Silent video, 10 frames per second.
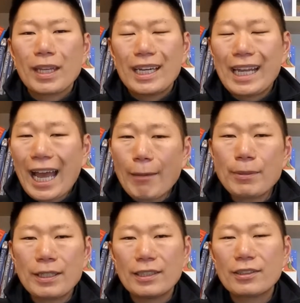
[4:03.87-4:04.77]
and
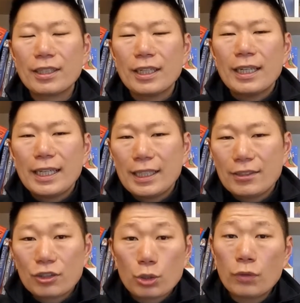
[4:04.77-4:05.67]
happiness in
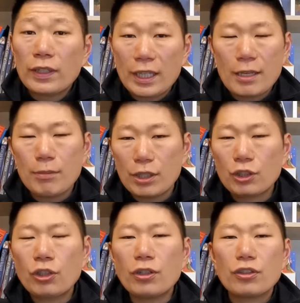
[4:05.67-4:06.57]
serving Him in the
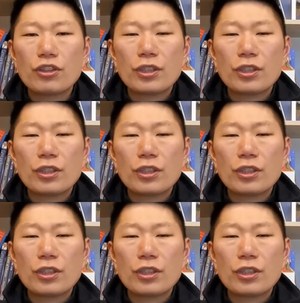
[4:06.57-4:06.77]
church.